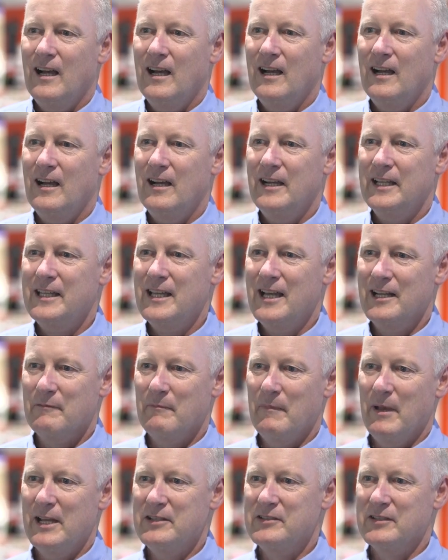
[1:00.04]
I can't
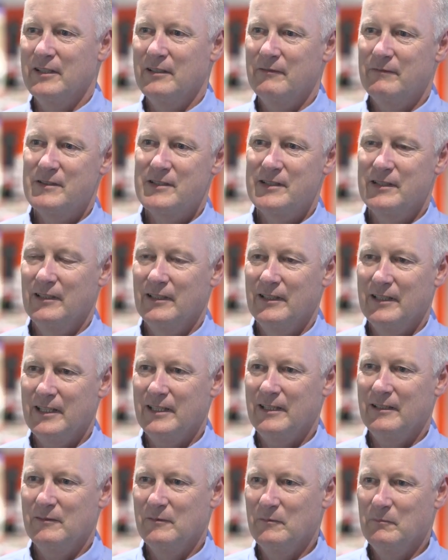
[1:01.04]
imagine a
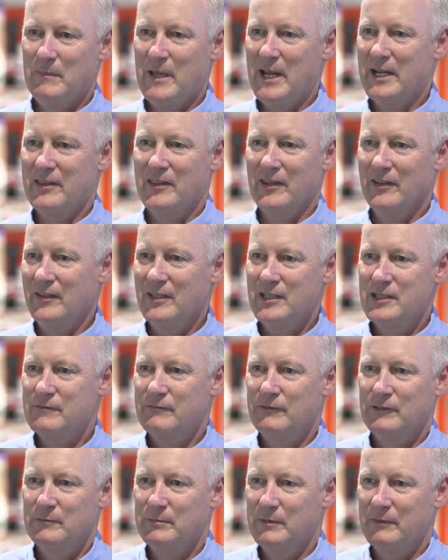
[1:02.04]
facility better than this
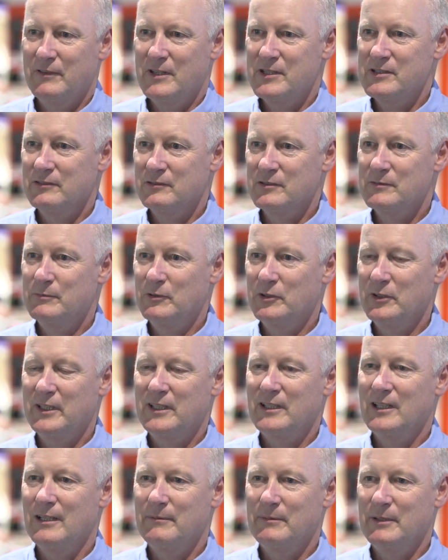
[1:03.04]
for a professional
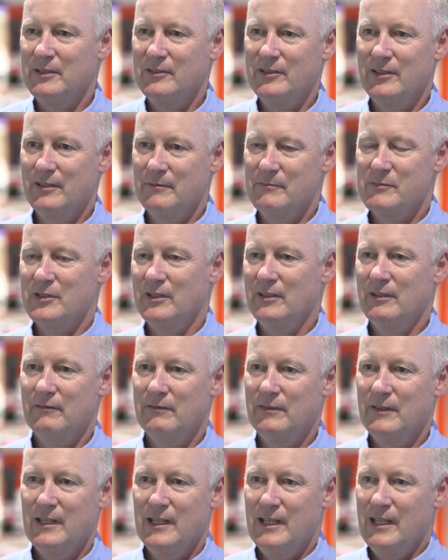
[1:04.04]
sporting club in terms
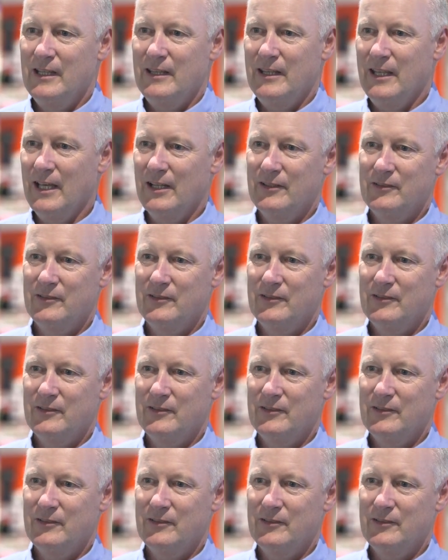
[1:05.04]
of the